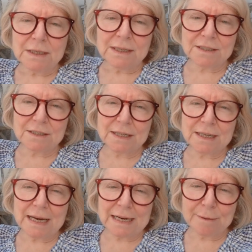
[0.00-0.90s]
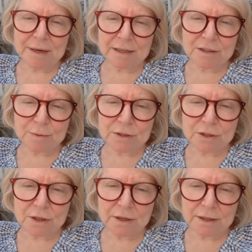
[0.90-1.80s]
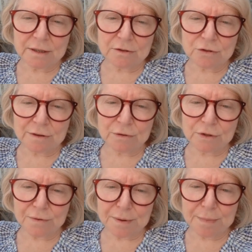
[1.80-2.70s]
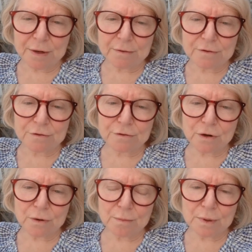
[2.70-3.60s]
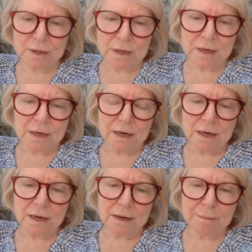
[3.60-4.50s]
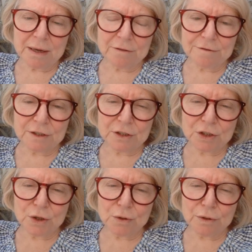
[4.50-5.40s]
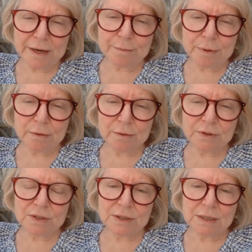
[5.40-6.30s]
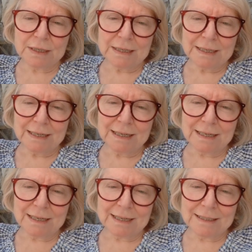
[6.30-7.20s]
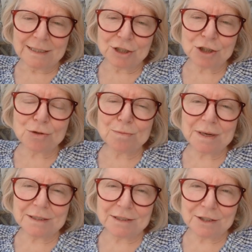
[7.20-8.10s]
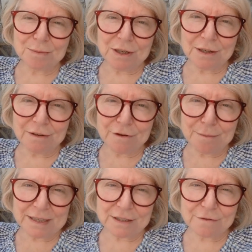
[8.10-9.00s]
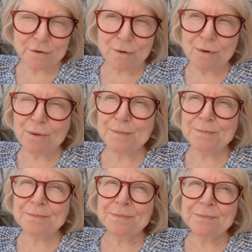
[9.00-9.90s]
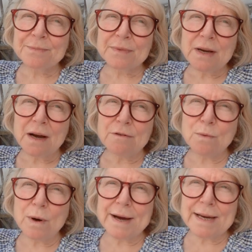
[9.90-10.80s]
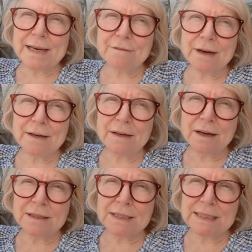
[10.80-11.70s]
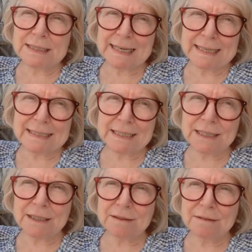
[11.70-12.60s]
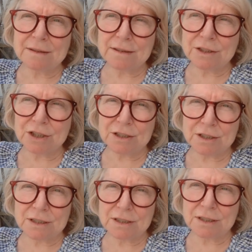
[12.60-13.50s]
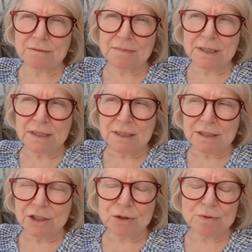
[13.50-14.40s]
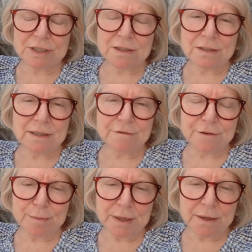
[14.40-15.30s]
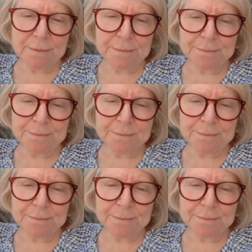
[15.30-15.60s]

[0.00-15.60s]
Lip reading: Yesterday, Ali, my husband, and I travelled on the boat from Amalfi to Naples, and it just reminded me of a metaphor, of a way of understanding Jesus just recently for me.